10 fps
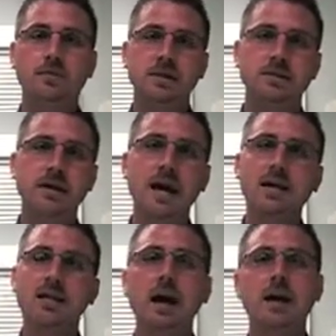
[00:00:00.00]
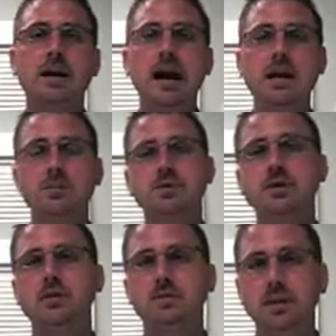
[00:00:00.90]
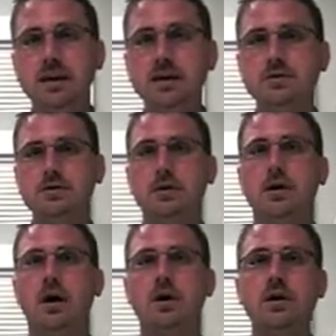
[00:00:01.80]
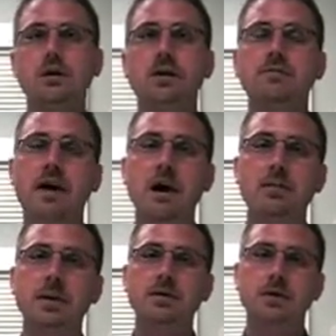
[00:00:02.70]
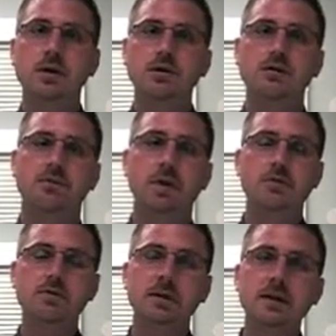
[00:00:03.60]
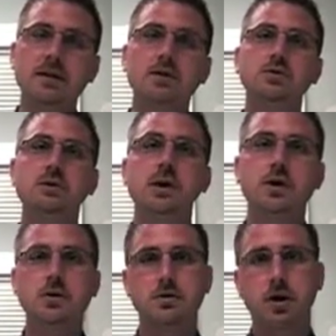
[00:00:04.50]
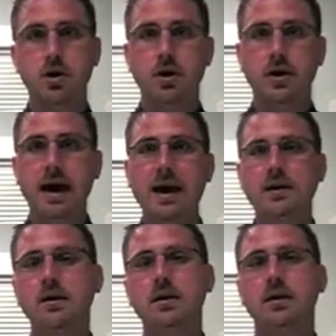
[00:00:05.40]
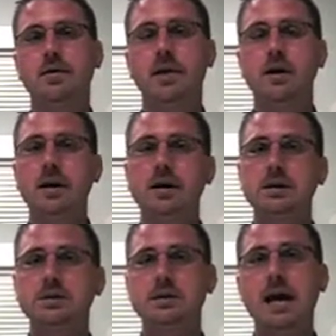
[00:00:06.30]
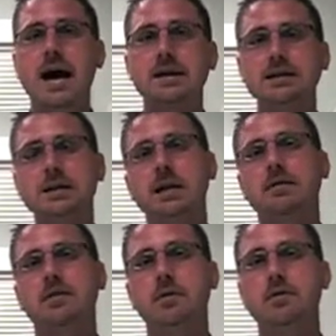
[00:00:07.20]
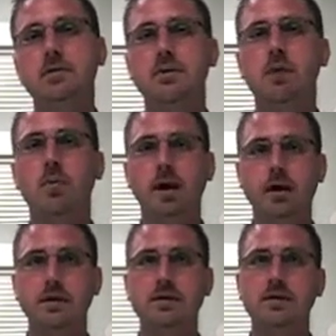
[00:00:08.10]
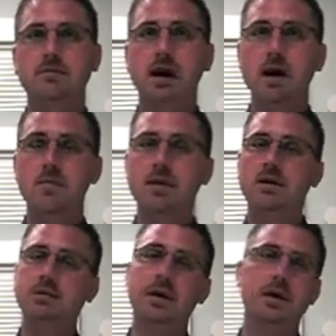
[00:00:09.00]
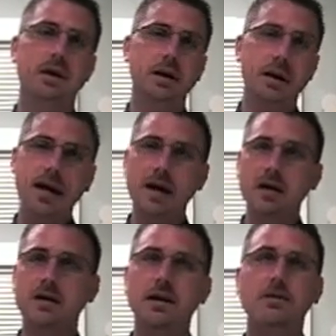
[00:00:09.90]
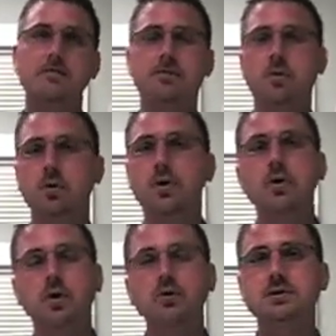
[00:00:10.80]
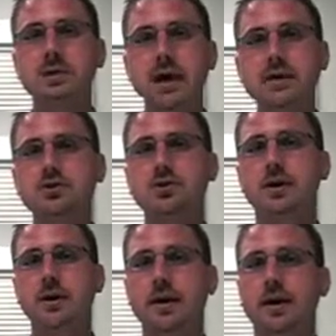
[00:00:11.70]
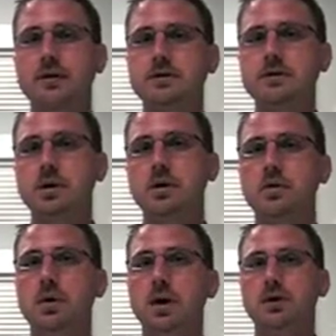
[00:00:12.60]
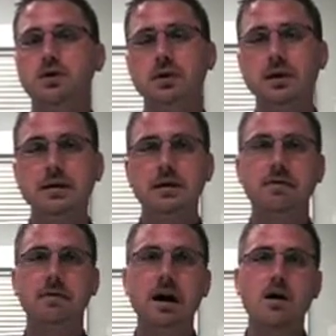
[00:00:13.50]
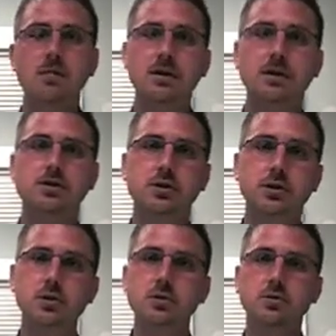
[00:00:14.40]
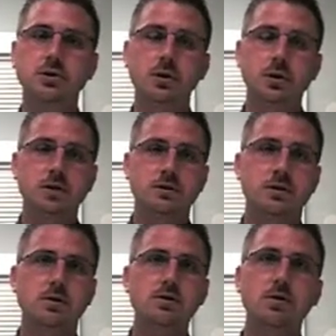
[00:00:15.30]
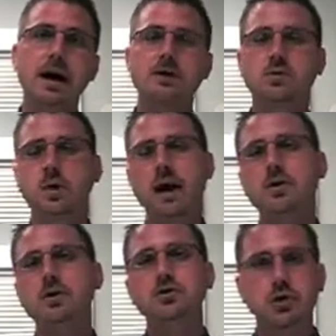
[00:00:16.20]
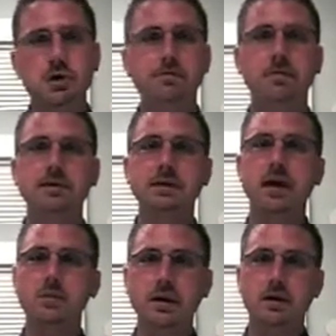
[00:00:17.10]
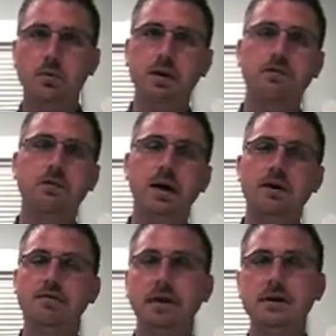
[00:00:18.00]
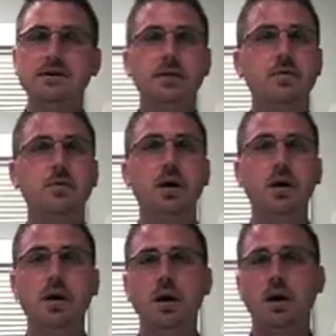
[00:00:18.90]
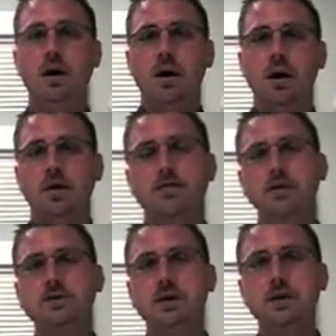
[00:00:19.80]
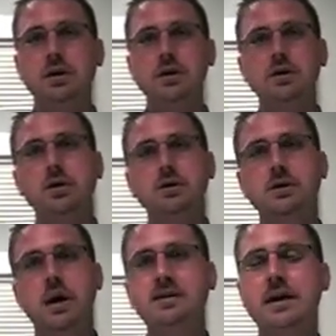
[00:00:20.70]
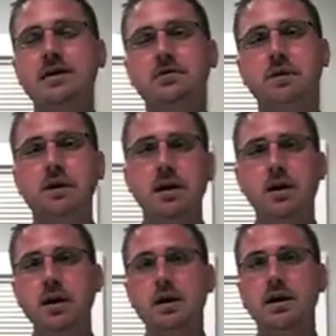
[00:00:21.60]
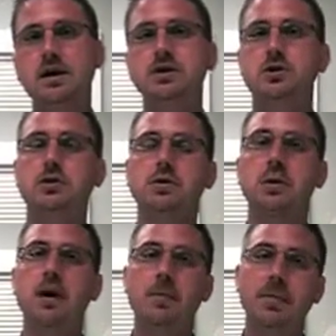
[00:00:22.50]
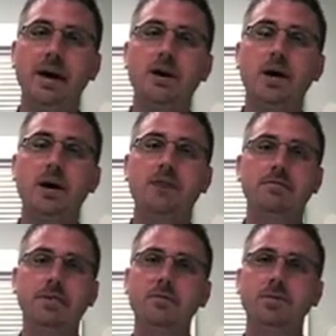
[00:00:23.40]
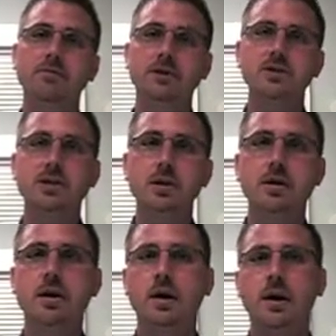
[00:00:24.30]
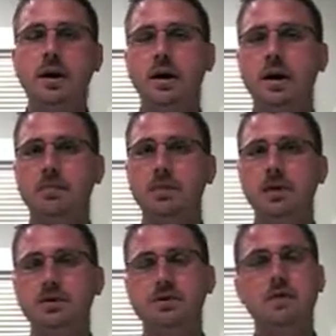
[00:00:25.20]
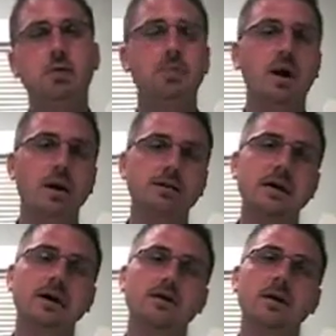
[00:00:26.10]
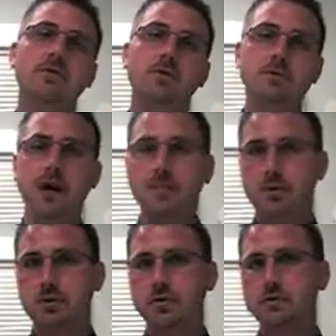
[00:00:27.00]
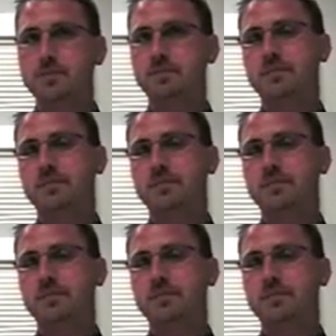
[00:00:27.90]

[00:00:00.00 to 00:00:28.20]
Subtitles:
In saying that, 90% of fleas are in the environment. So for every flea that you see on your dog or cat, there is 9 to 10 of them somewhere in the environment in an egg, nymph, or adult stage. And so treating the environment is huge. So you ask, how do you treat fleas? How do we get rid of them? I have fleas everywhere. The first thing you need to do is contact your veterinarian and get your pet on a flea prevention. There are several products out there from topicals